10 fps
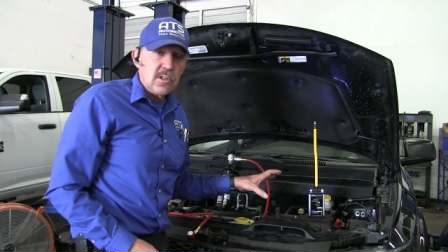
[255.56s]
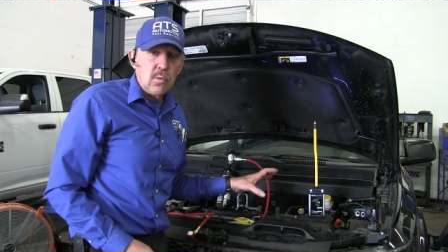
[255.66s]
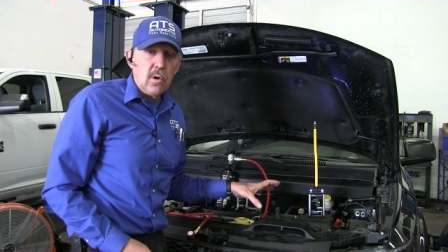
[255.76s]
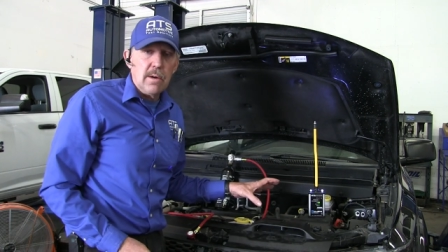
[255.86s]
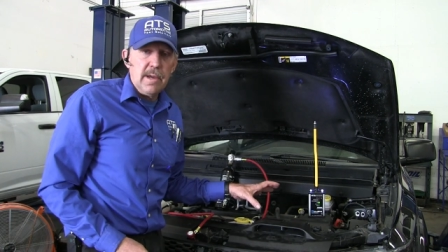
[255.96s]
is
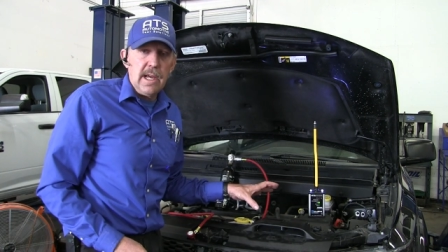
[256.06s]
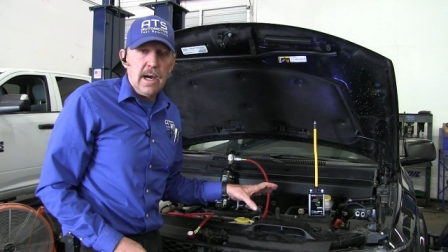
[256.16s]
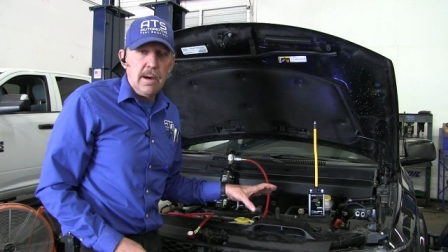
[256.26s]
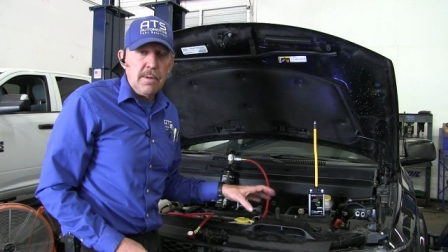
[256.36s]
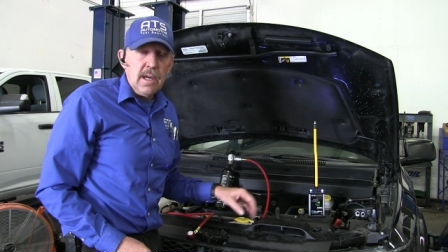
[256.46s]
warming
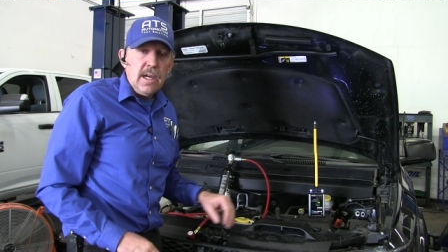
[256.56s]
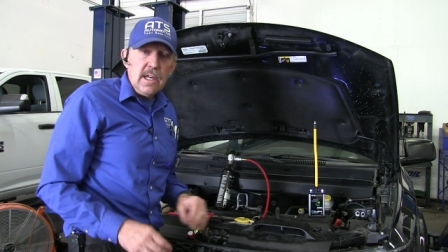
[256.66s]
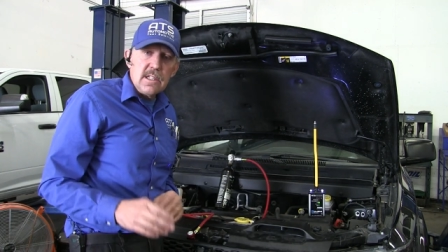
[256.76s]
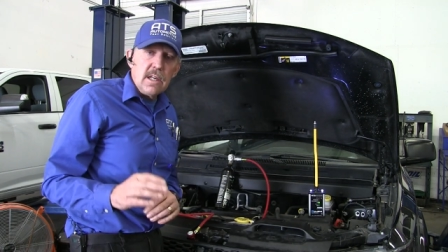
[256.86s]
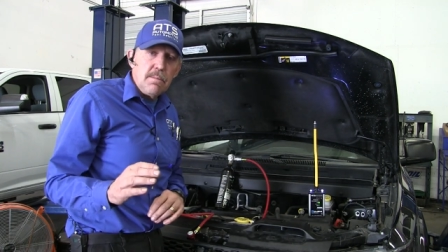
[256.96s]
up,
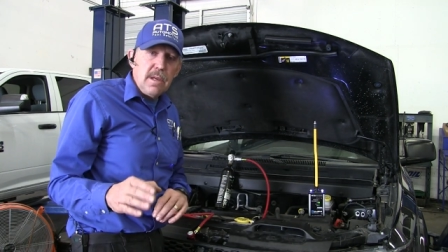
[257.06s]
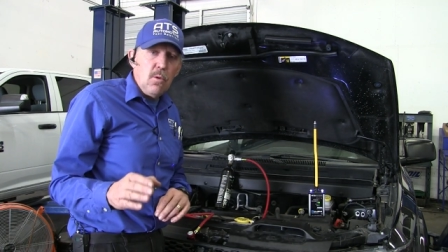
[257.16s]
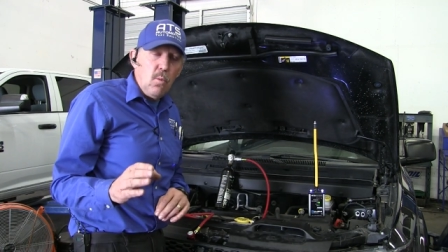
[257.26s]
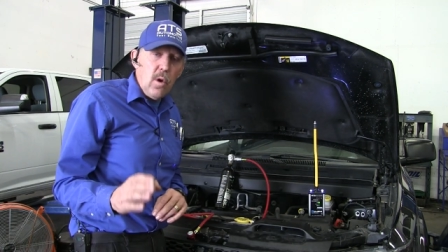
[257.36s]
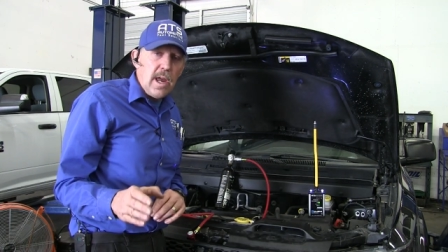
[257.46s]
he's going to be
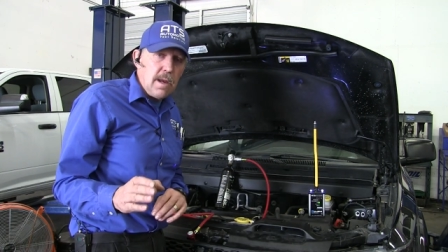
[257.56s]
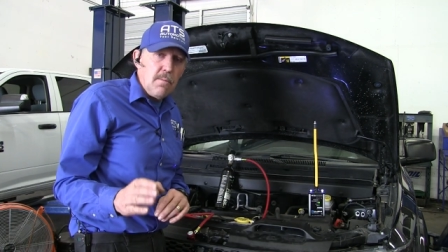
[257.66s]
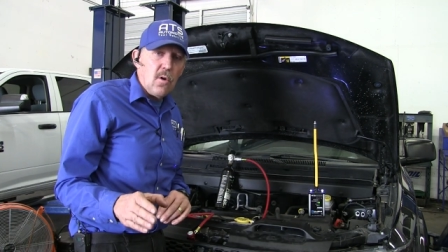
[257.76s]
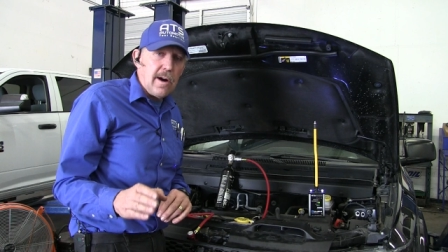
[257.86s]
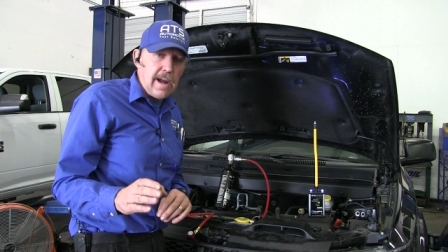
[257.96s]
way
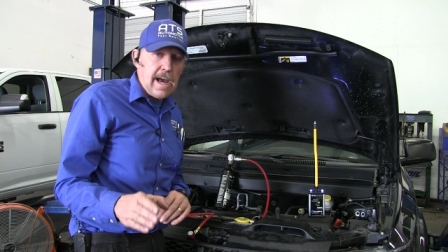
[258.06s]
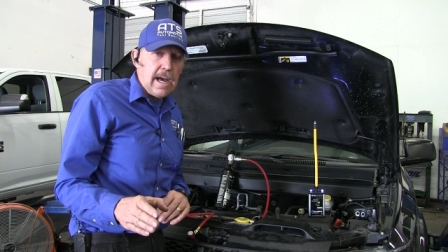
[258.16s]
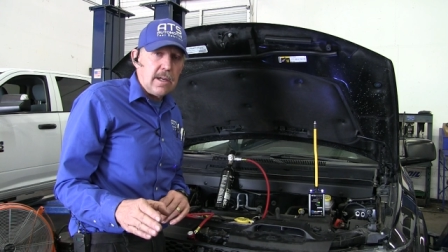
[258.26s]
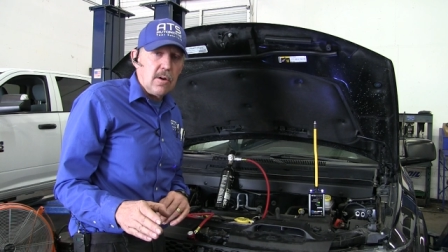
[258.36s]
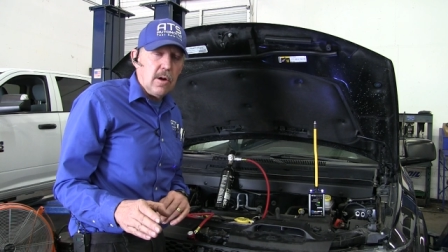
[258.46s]
more
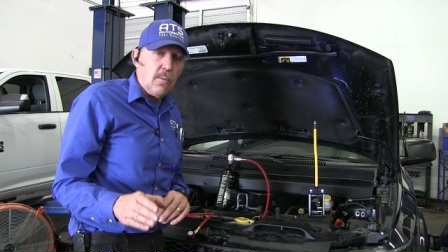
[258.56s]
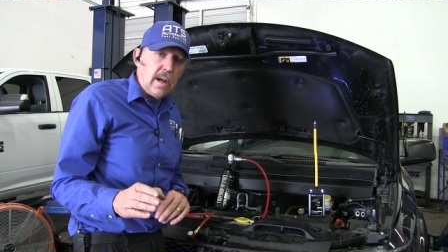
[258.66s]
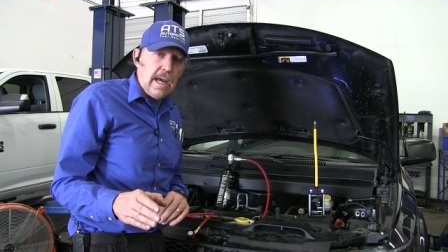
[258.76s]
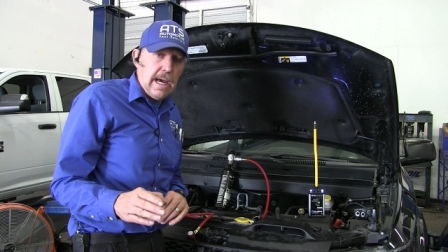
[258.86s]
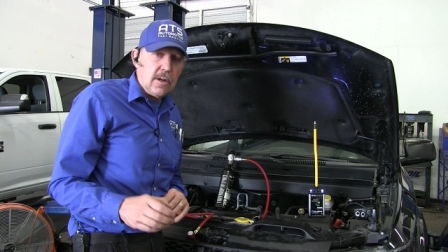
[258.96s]
accurate
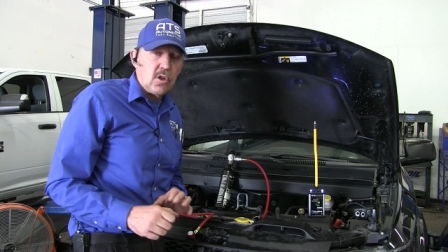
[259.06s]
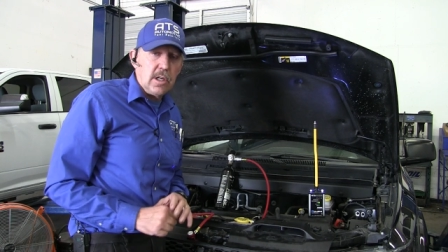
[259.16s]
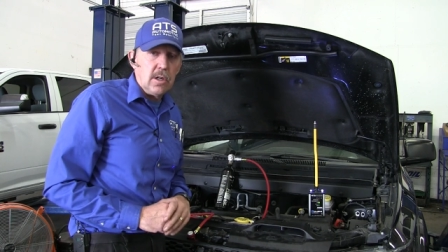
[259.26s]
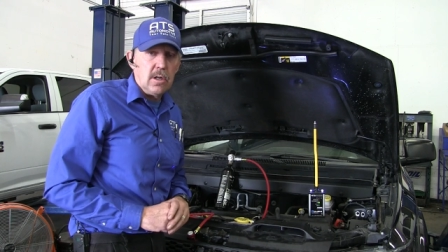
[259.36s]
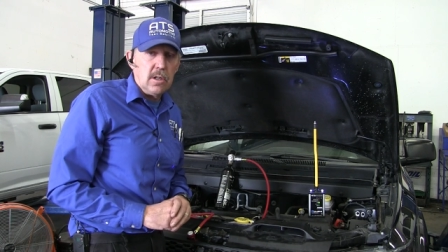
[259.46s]
when I
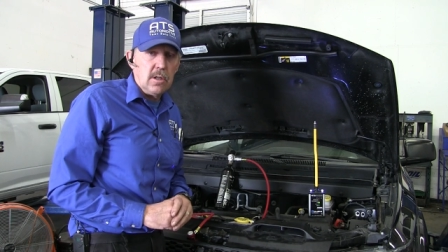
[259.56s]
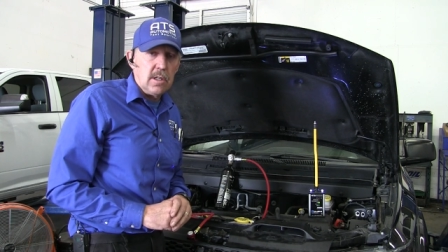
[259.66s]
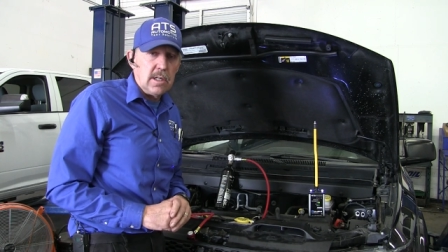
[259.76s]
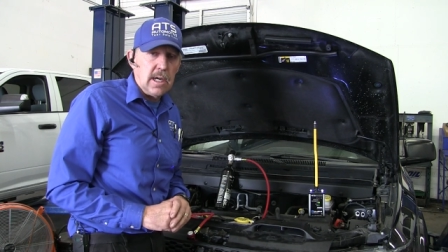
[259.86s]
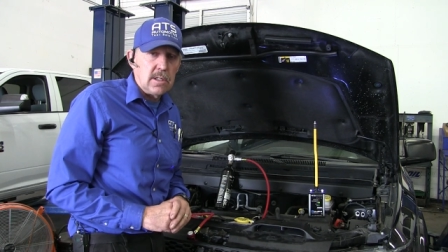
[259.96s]
actually go to do
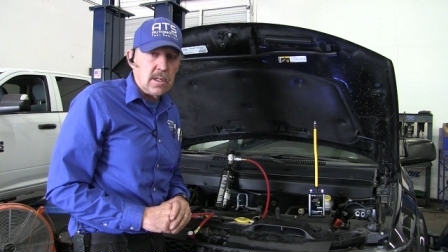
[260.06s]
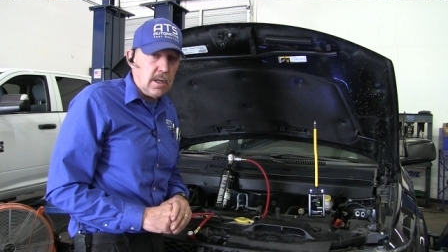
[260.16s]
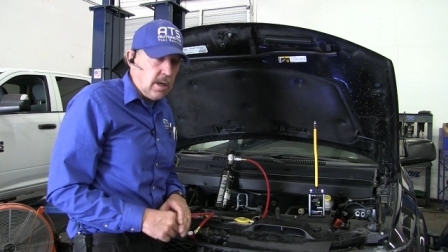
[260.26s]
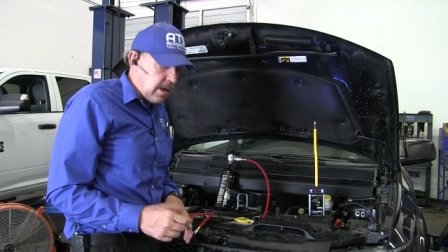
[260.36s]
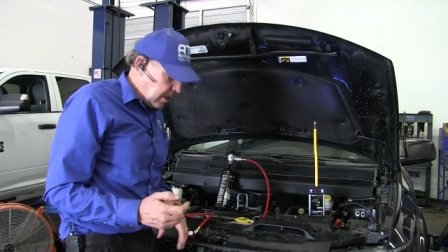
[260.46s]
the
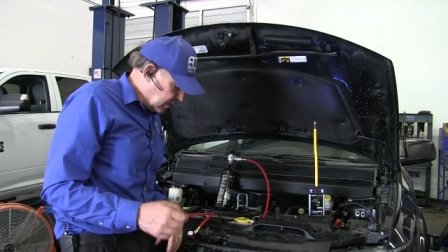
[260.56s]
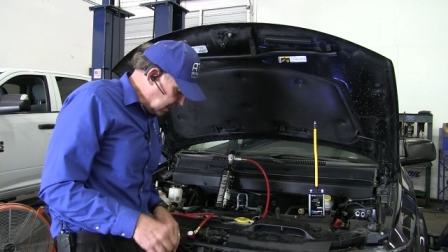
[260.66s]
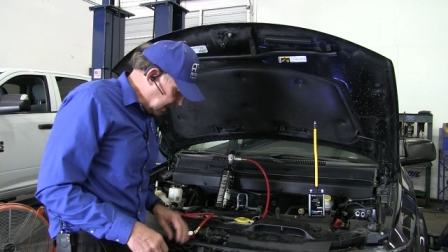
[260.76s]
testing. The